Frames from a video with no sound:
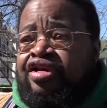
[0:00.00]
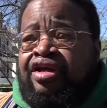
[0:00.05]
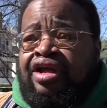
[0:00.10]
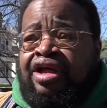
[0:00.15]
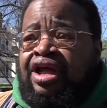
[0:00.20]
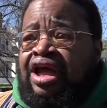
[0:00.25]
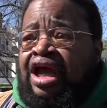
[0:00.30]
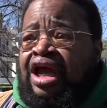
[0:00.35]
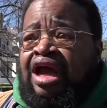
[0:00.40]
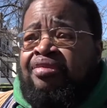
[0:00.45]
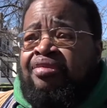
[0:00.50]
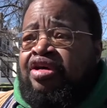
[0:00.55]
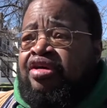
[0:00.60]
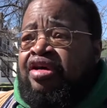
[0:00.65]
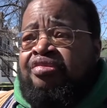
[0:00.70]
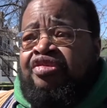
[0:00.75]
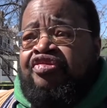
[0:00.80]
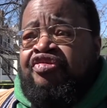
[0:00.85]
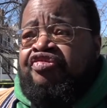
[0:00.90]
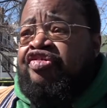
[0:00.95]

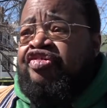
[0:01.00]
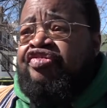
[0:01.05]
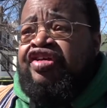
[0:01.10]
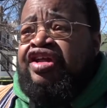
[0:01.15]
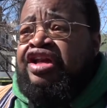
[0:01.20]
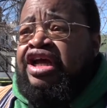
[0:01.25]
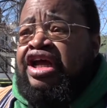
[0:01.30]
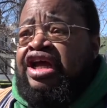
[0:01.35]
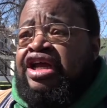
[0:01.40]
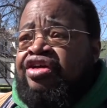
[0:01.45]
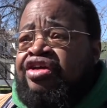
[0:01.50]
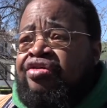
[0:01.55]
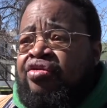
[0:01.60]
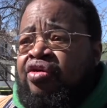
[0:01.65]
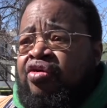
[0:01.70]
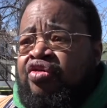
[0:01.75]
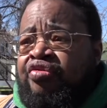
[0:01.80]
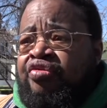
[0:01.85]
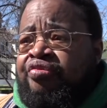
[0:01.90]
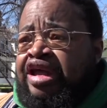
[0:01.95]

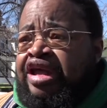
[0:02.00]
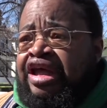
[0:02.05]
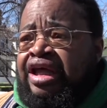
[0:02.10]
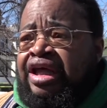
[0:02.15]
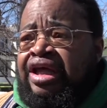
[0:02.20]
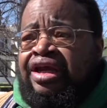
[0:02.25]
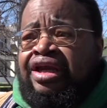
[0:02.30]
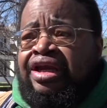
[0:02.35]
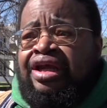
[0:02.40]
59-year-old man,